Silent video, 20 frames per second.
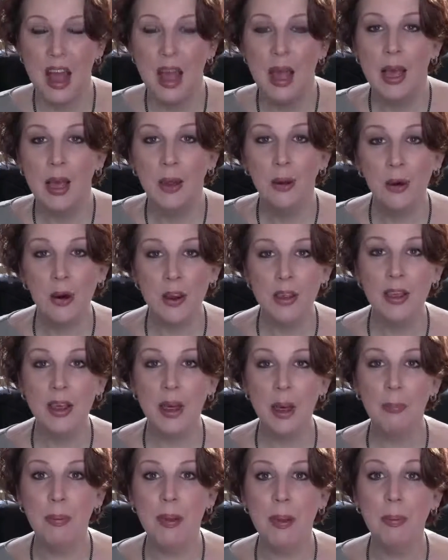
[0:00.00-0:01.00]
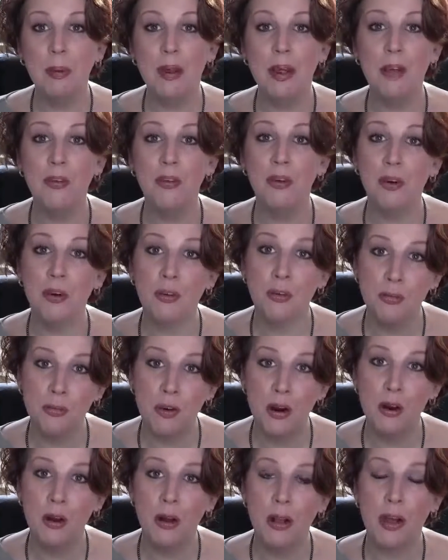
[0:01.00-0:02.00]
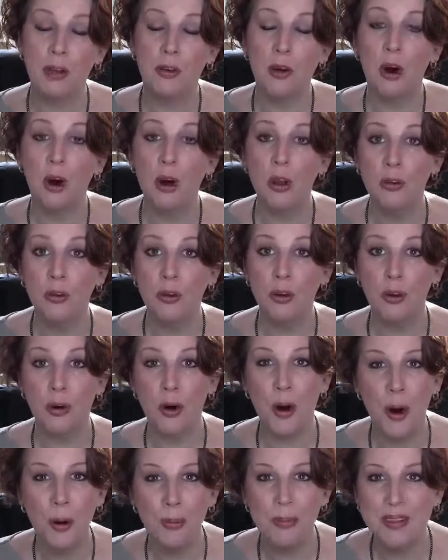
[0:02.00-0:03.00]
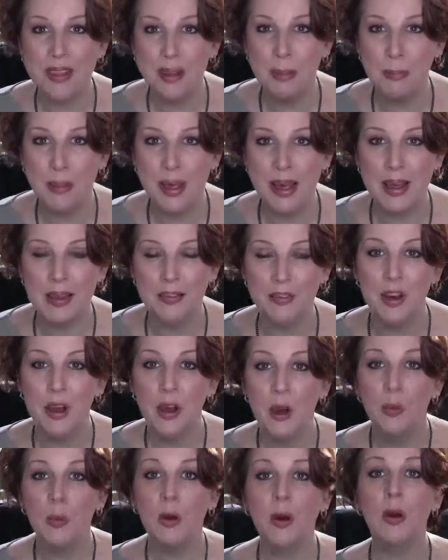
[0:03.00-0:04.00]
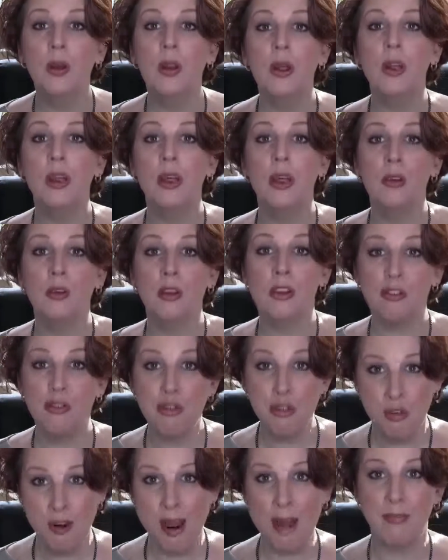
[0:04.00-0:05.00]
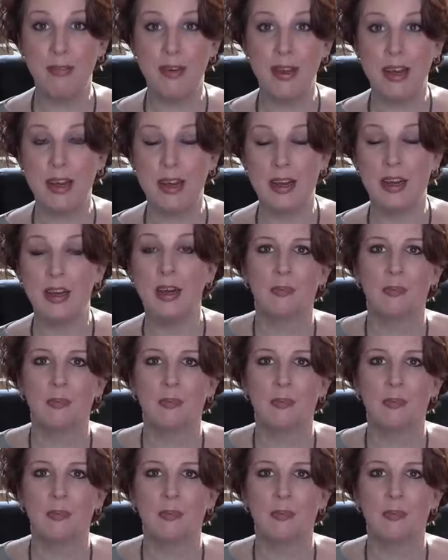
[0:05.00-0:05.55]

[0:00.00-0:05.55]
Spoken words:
In order to get people into your funnel and onto your opt-in page, we're going to need traffic.